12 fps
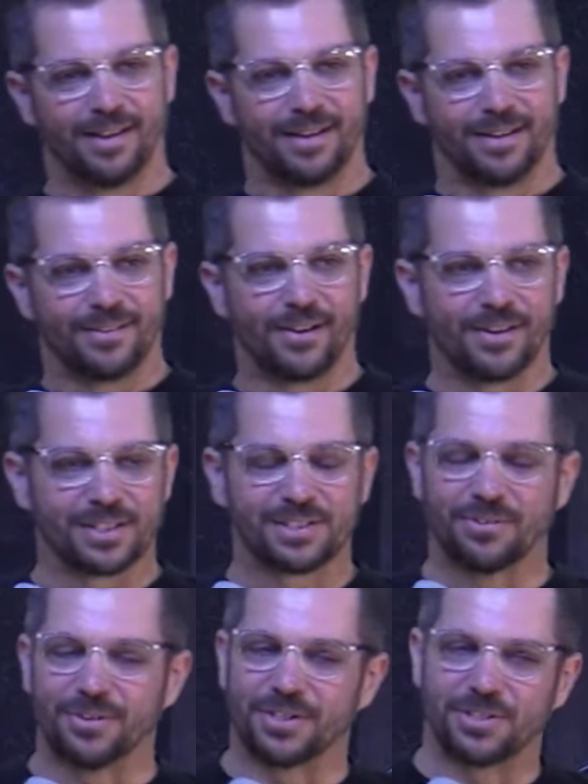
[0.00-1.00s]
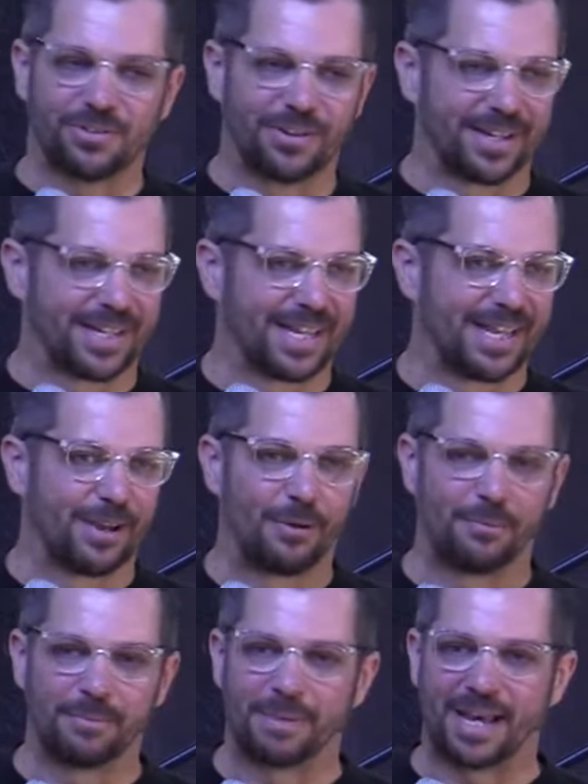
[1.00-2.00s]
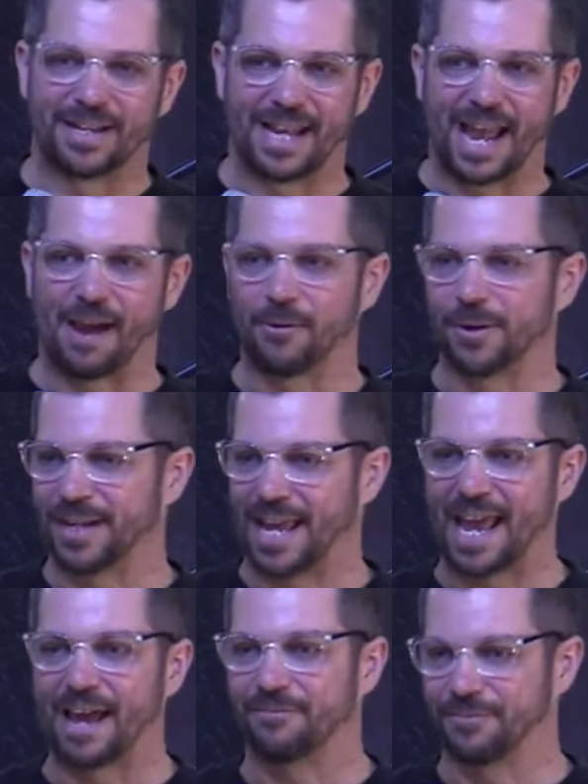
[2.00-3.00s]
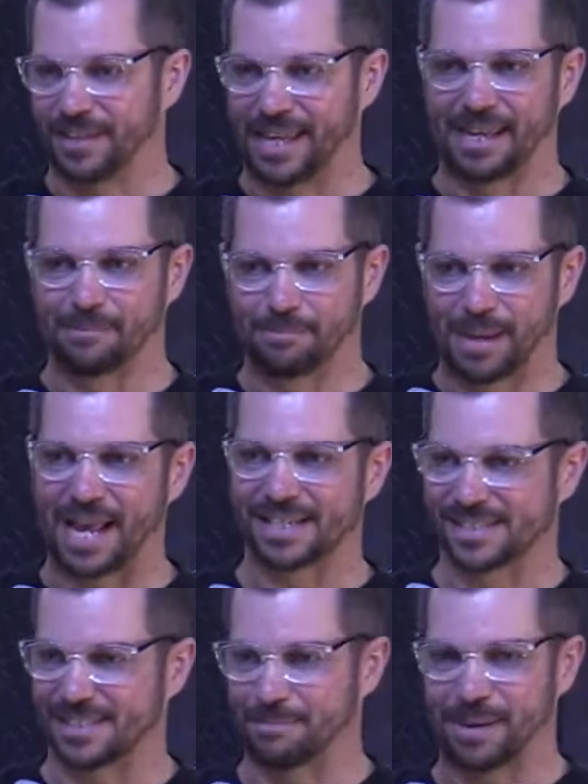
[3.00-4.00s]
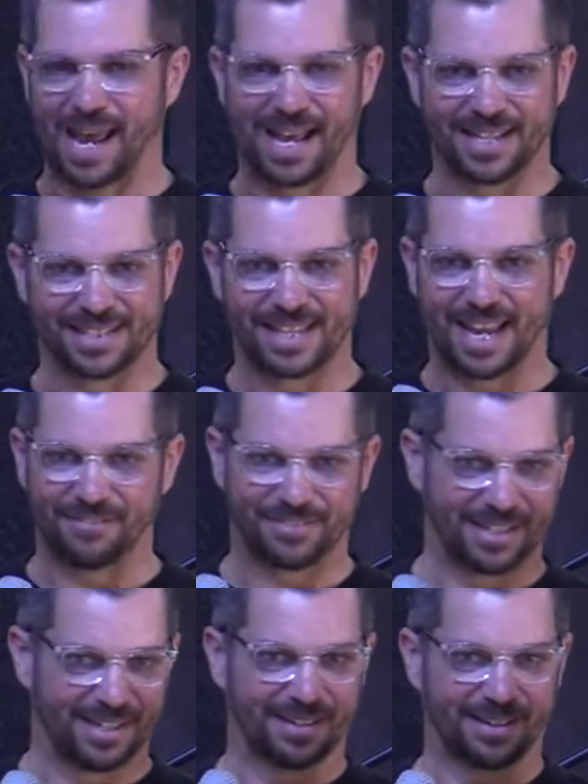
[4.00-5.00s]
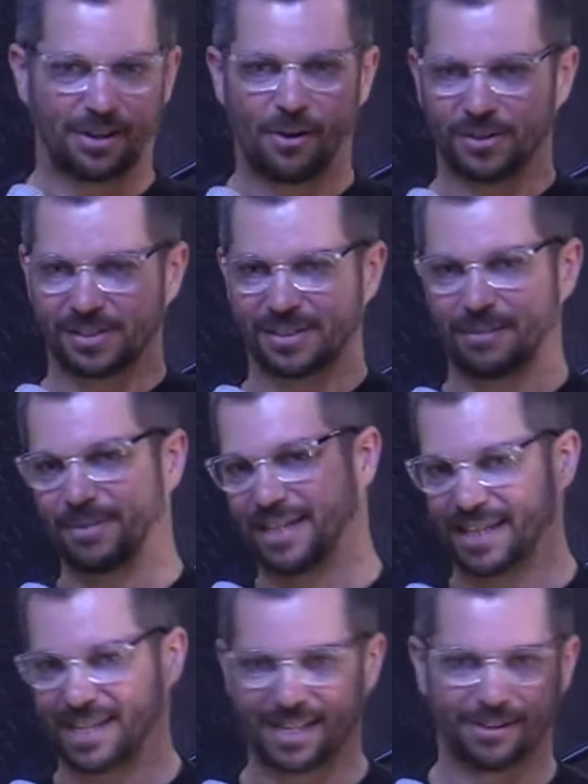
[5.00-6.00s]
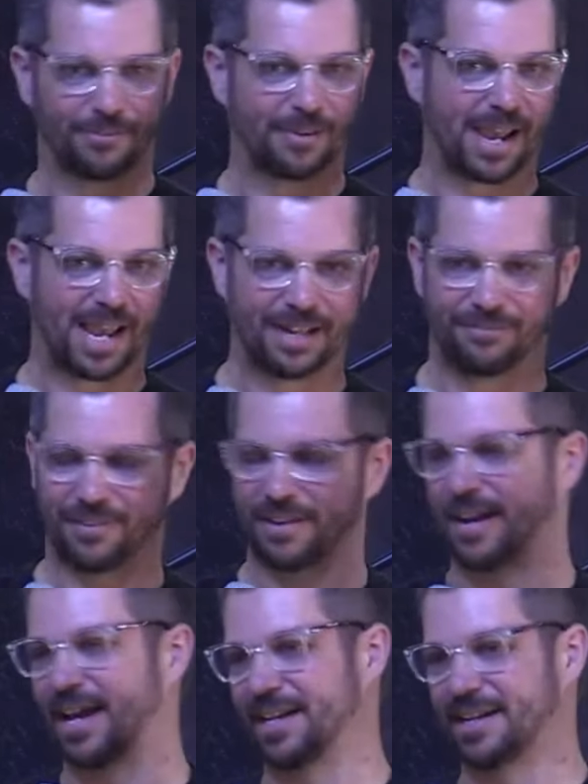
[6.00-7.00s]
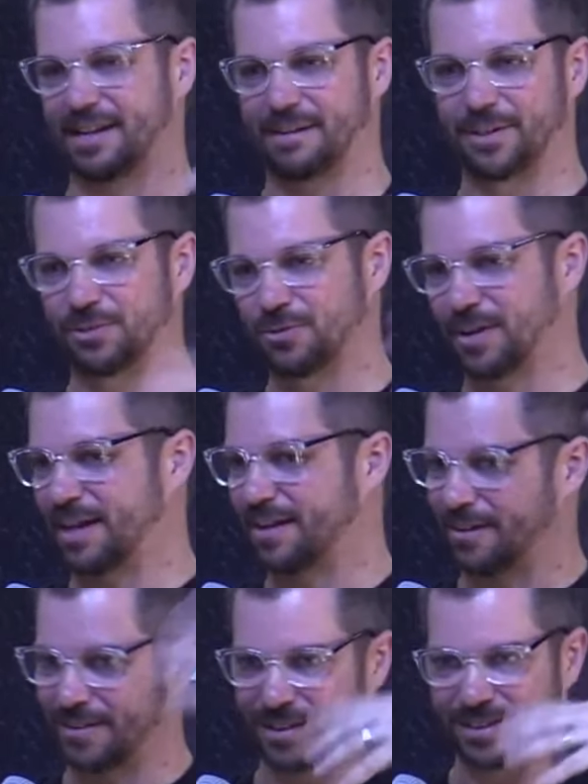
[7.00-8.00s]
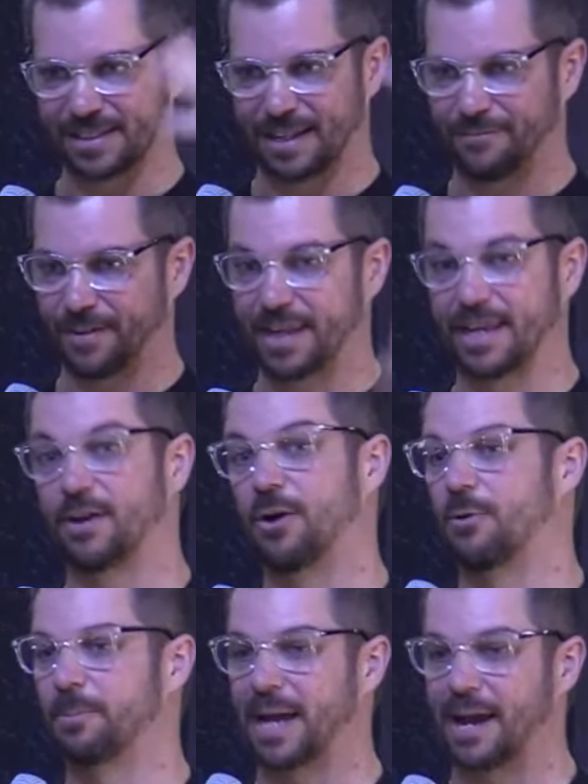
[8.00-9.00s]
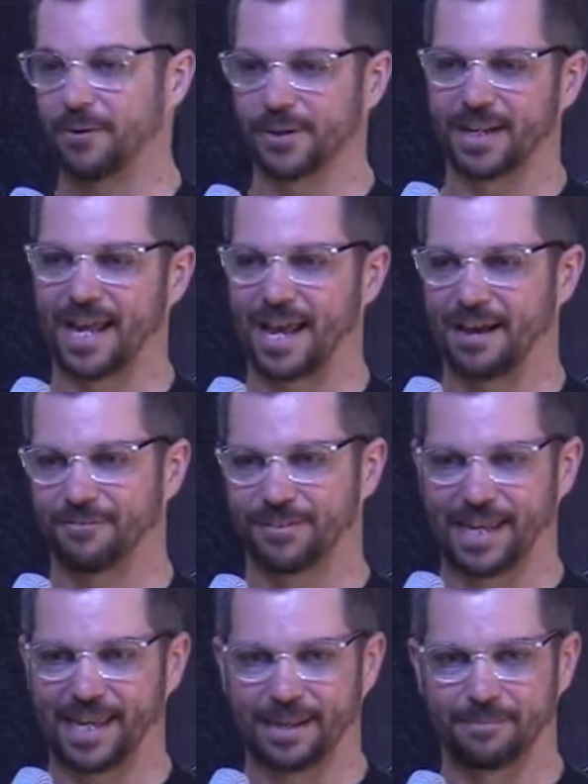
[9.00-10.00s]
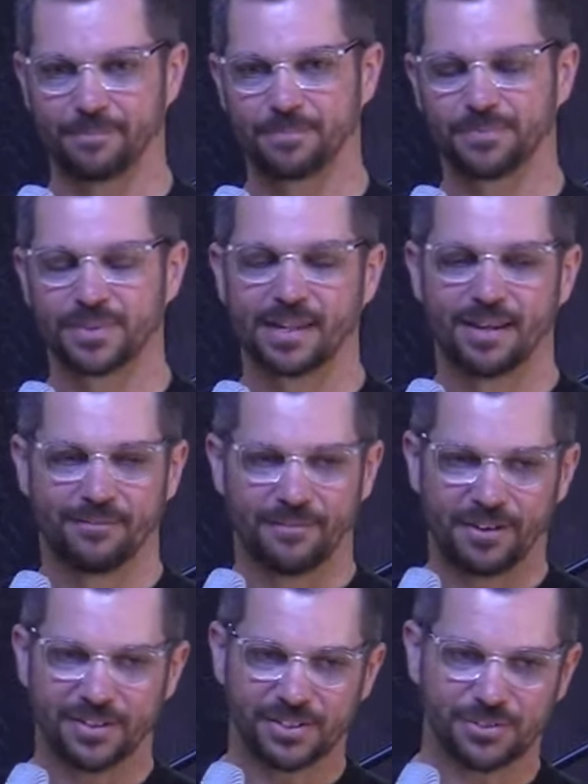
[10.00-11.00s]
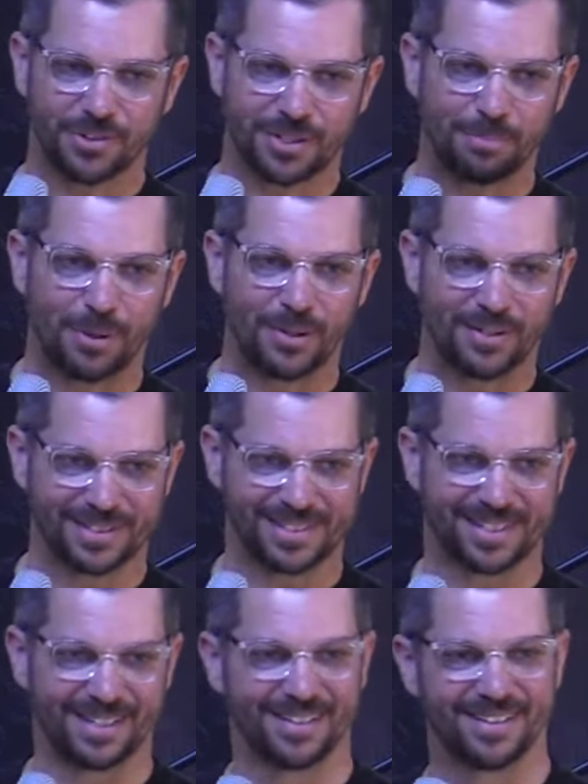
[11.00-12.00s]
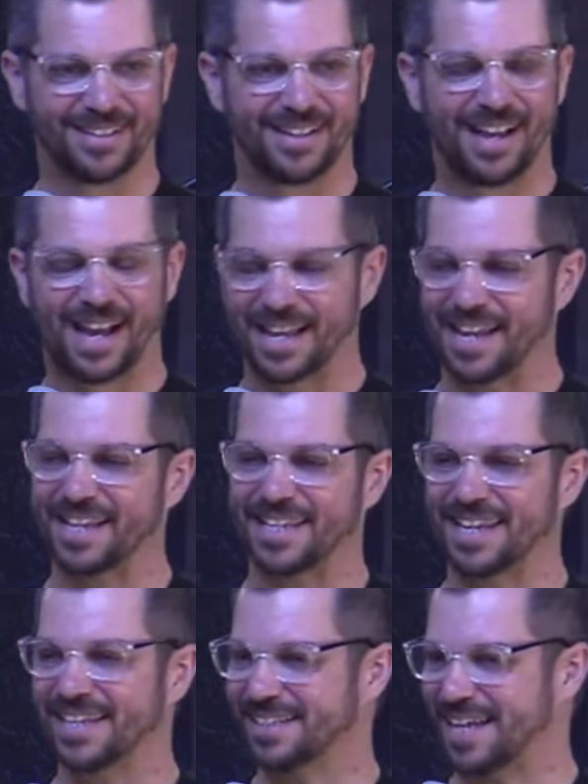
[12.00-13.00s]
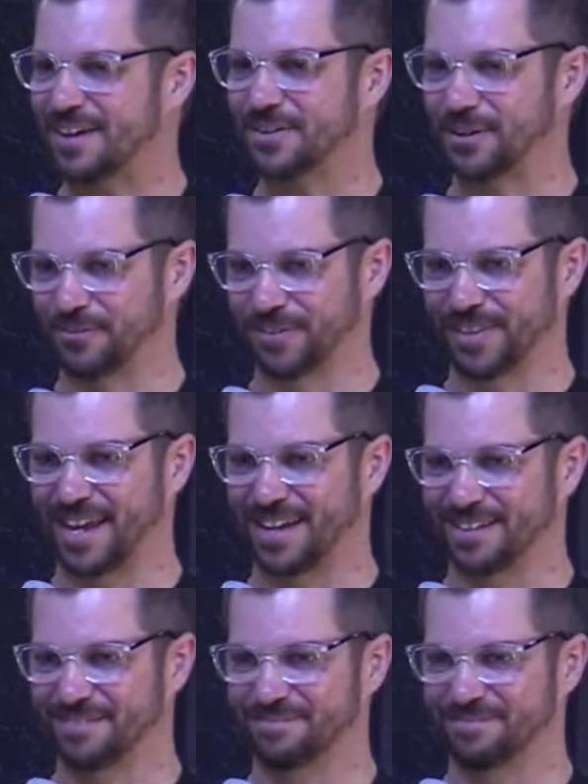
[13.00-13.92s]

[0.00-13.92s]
Long story short, I get home about an hour and a half late, past the pass. Have to call somebody, get a ride, figure out how to get my truck, all this stuff. I get home an hour and a half late. Very strict policy. I got kicked out over that.